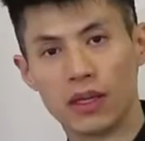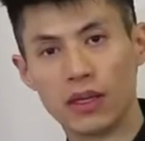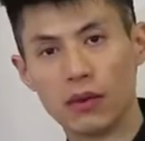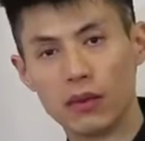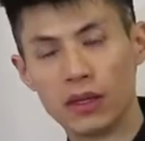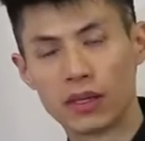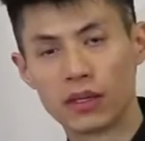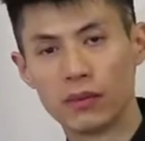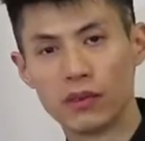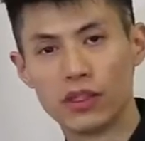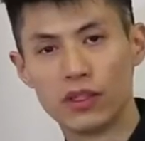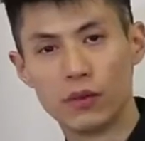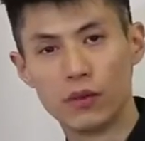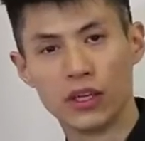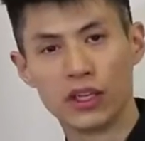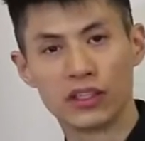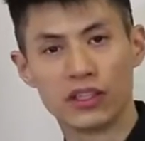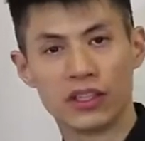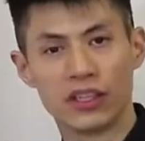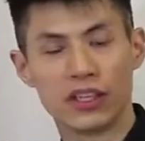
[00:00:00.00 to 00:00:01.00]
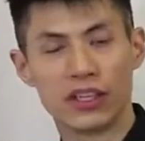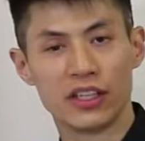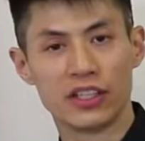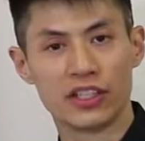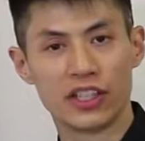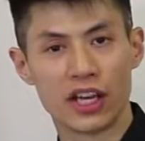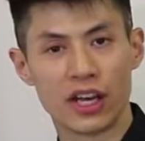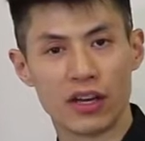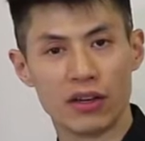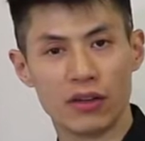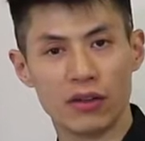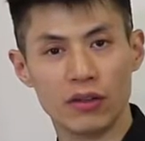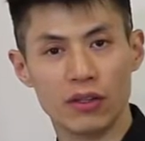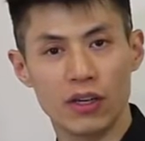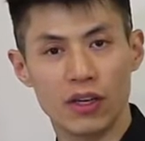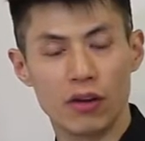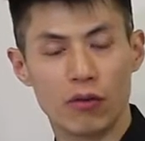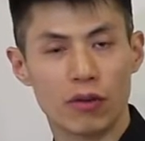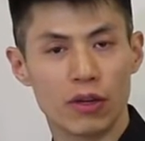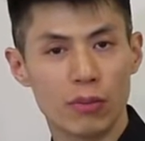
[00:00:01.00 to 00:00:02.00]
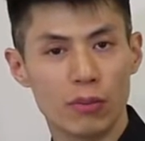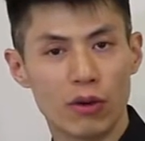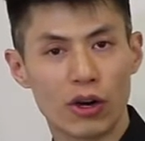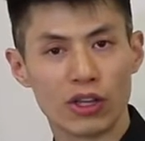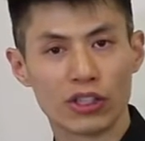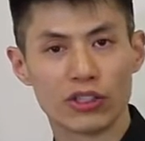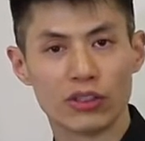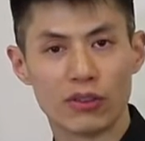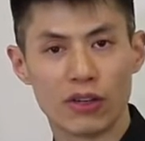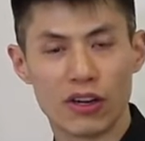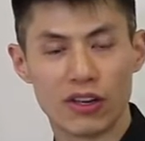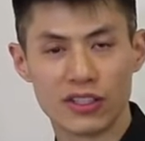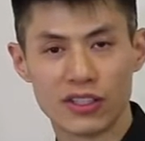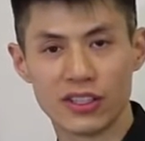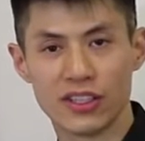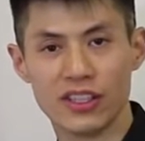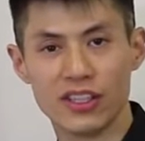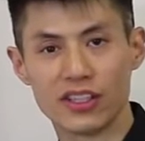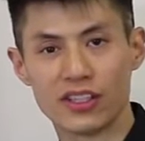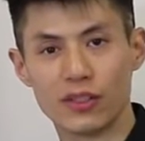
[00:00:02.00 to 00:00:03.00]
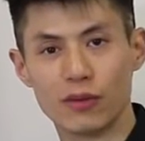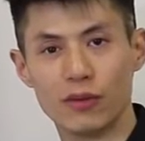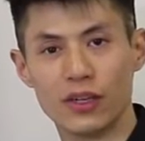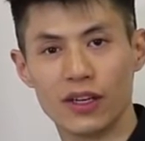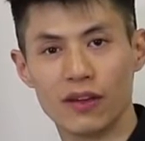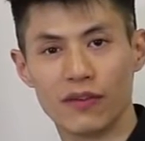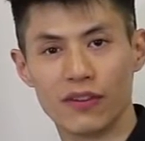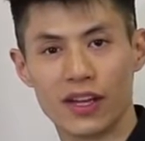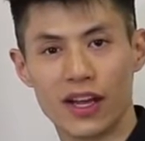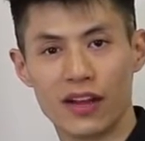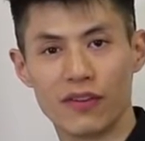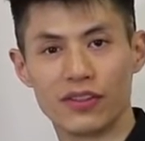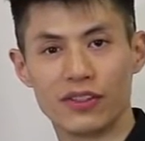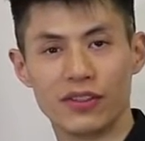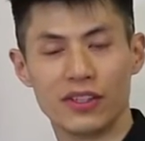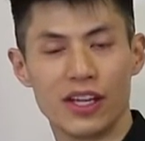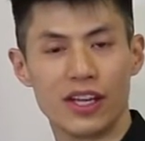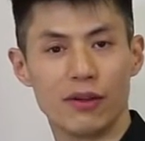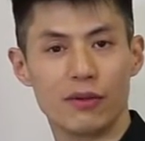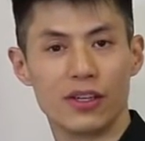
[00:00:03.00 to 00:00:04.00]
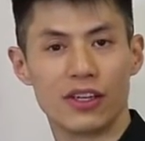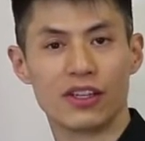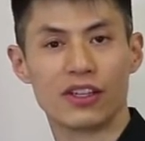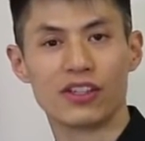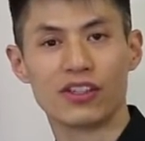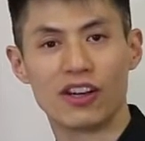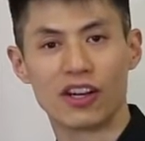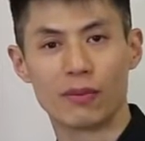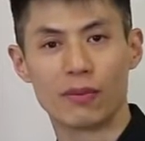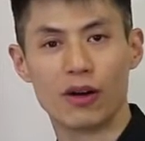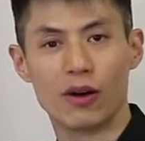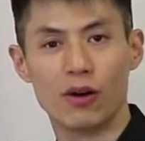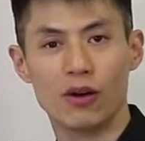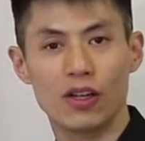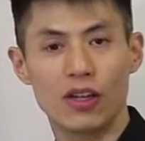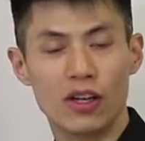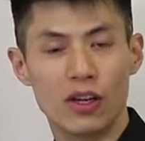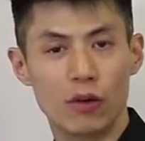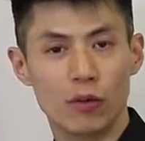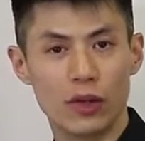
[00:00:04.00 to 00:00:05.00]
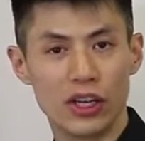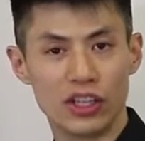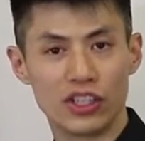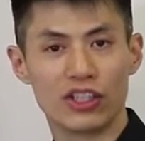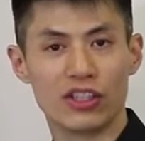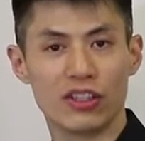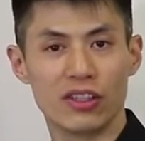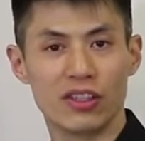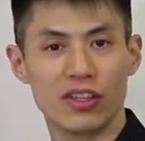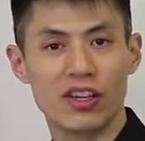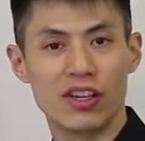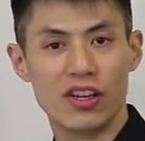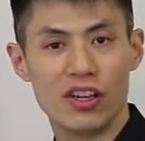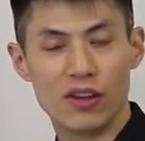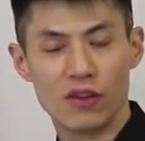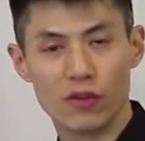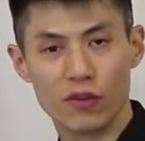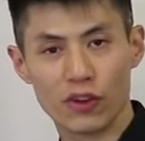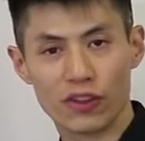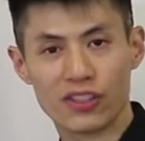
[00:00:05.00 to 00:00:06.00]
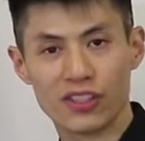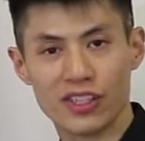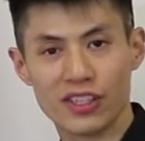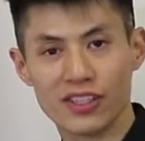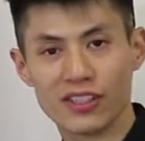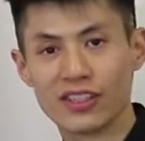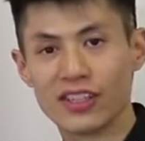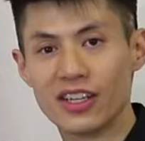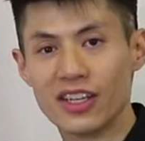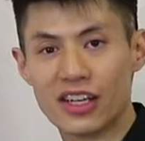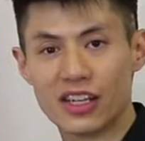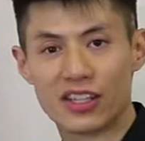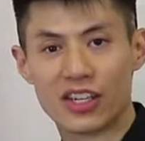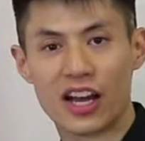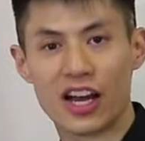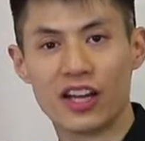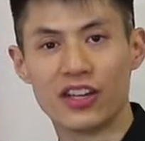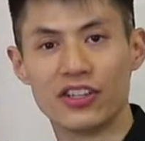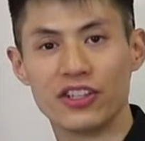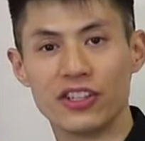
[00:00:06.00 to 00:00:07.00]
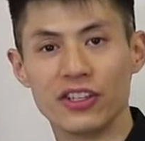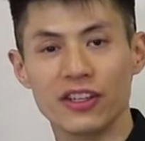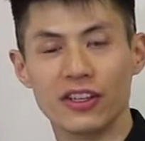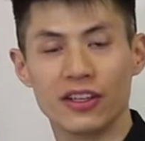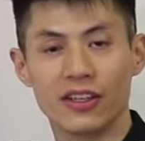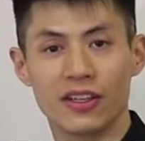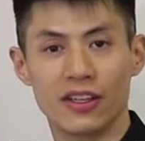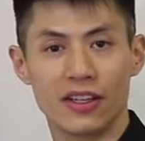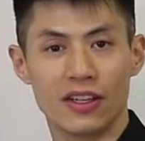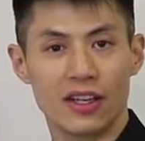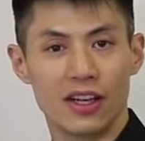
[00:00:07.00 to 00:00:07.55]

Hey, welcome to the Wing Chun Kids channel, where martial arts is the way of life. Today we're going to talk about Wing Chun versus Tai Chi.